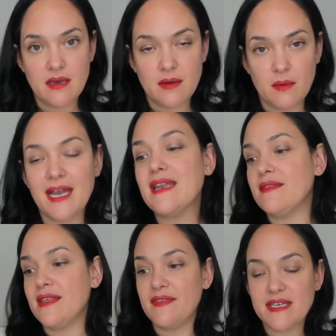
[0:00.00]
right? And
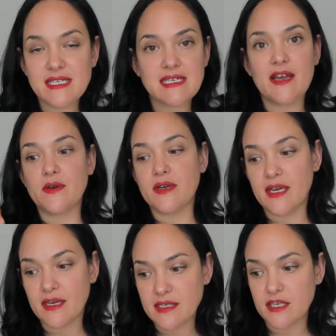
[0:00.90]
then this cycle can
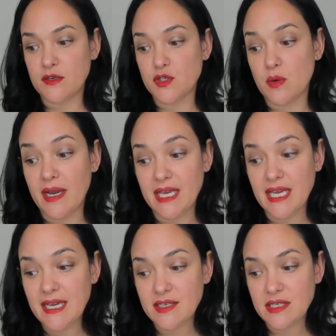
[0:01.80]
continue. So I
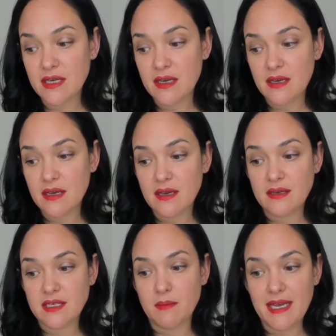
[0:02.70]
eat
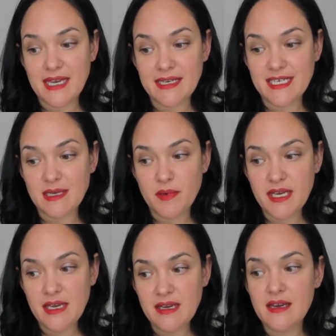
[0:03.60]
to make
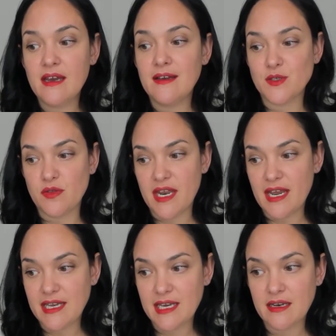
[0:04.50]
ATP, so then
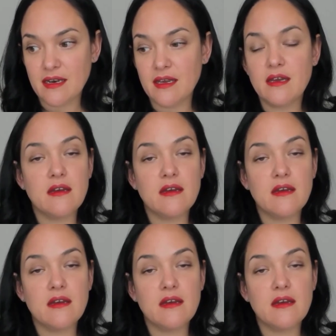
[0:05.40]
I can